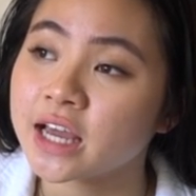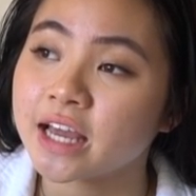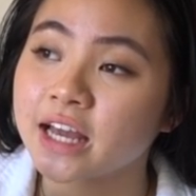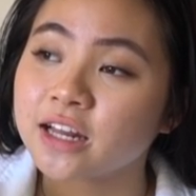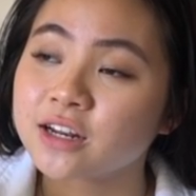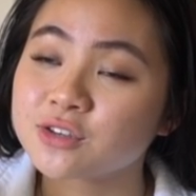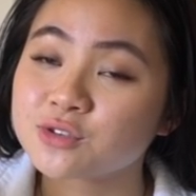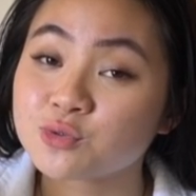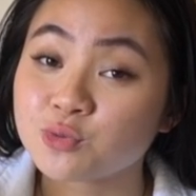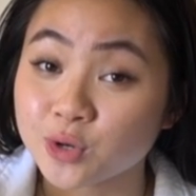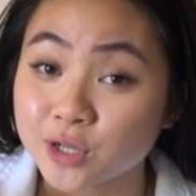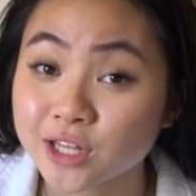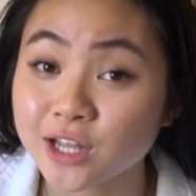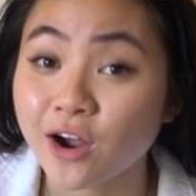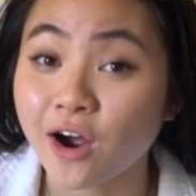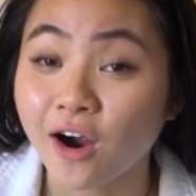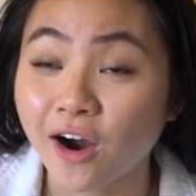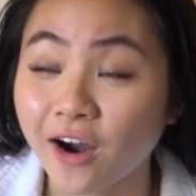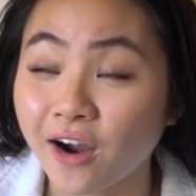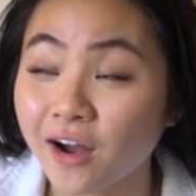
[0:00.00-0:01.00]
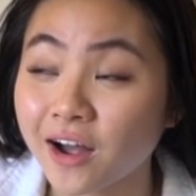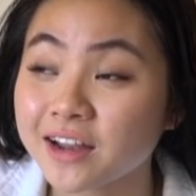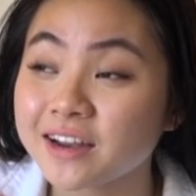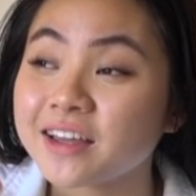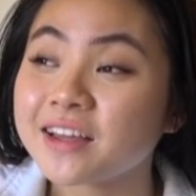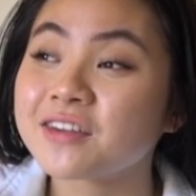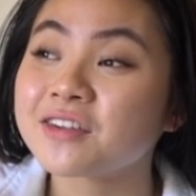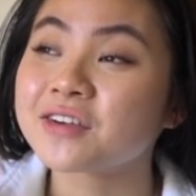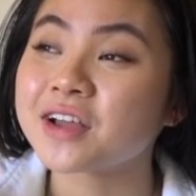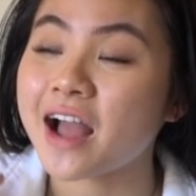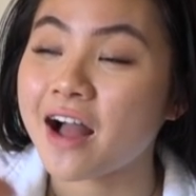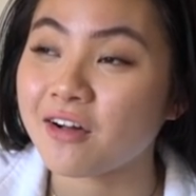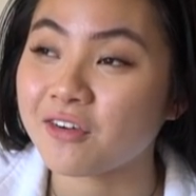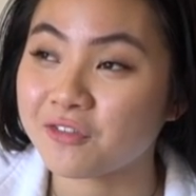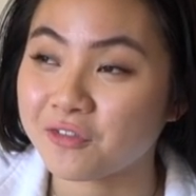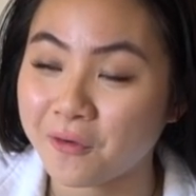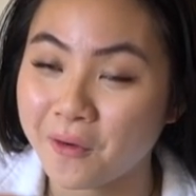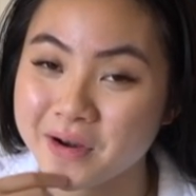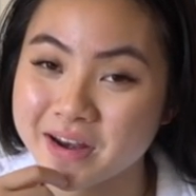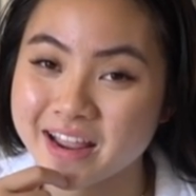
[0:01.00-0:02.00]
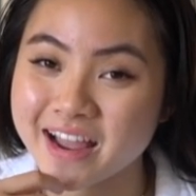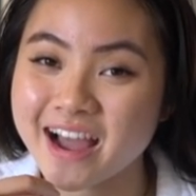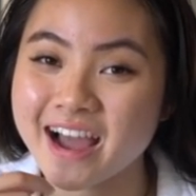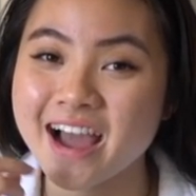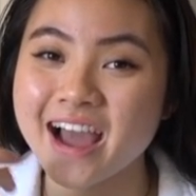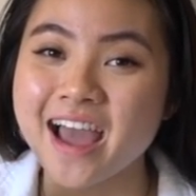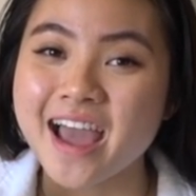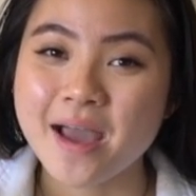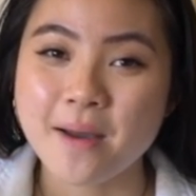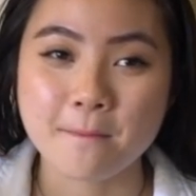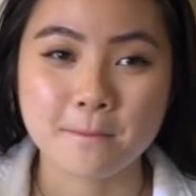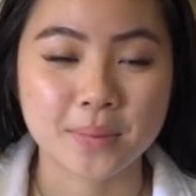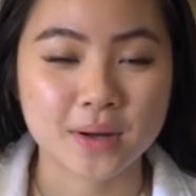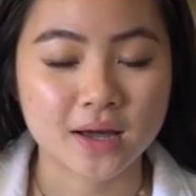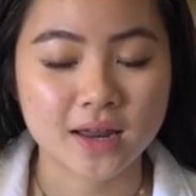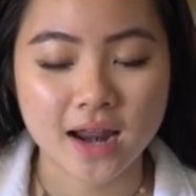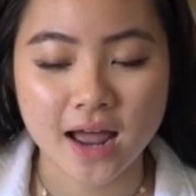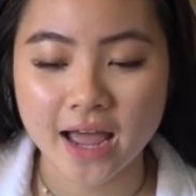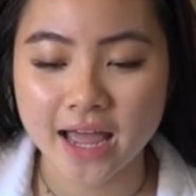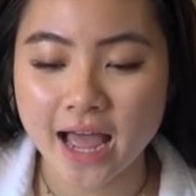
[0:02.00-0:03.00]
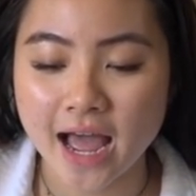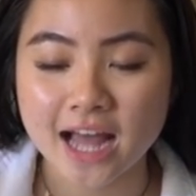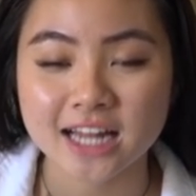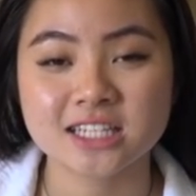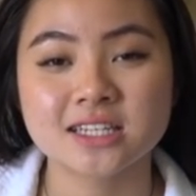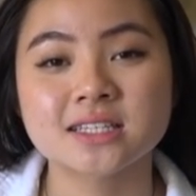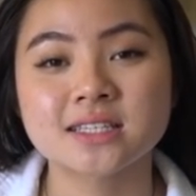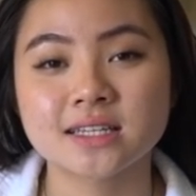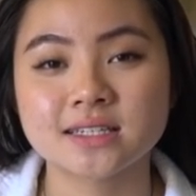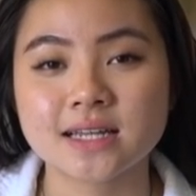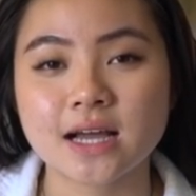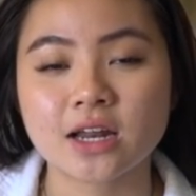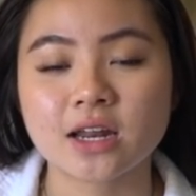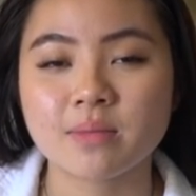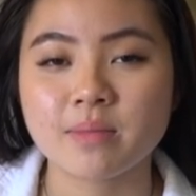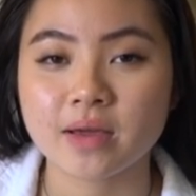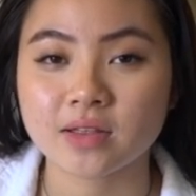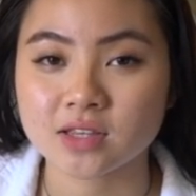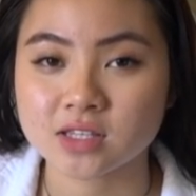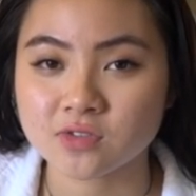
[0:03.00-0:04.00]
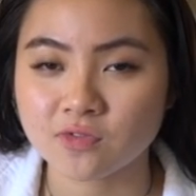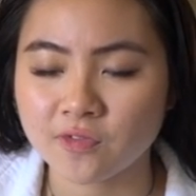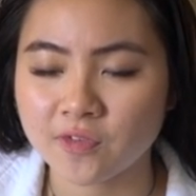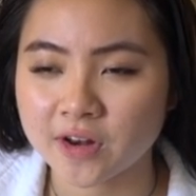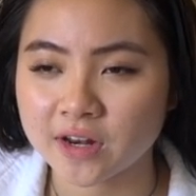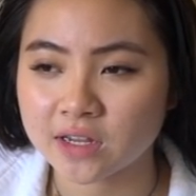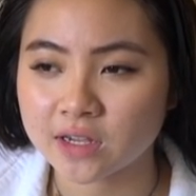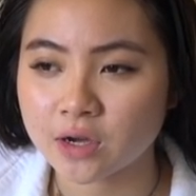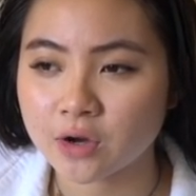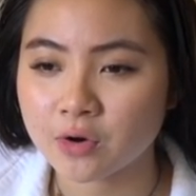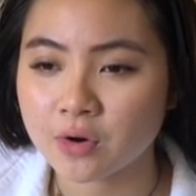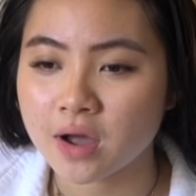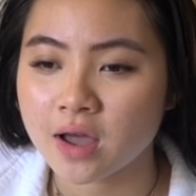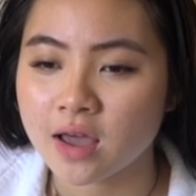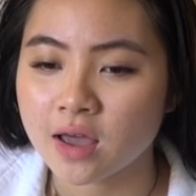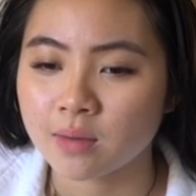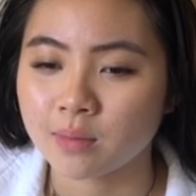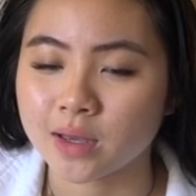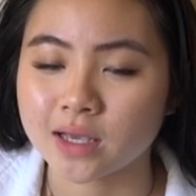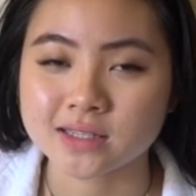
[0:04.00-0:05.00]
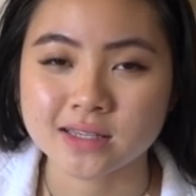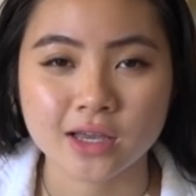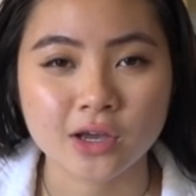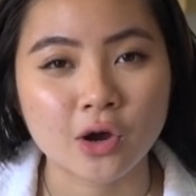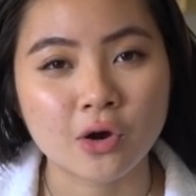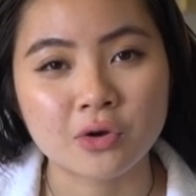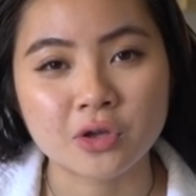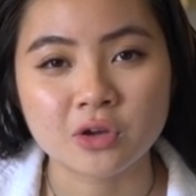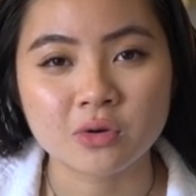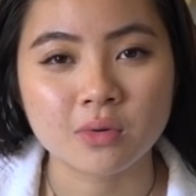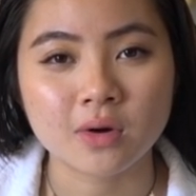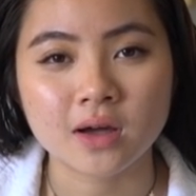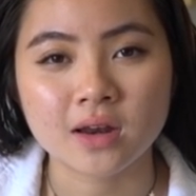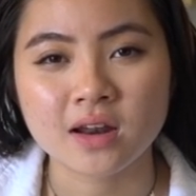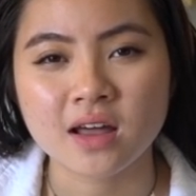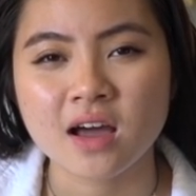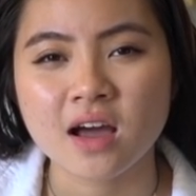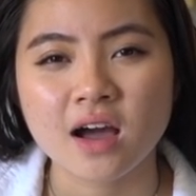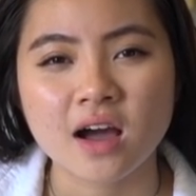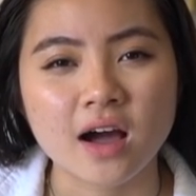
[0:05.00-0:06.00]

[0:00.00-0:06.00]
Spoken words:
It is really hot in California, but I had to sit down and make this video because I owe you one.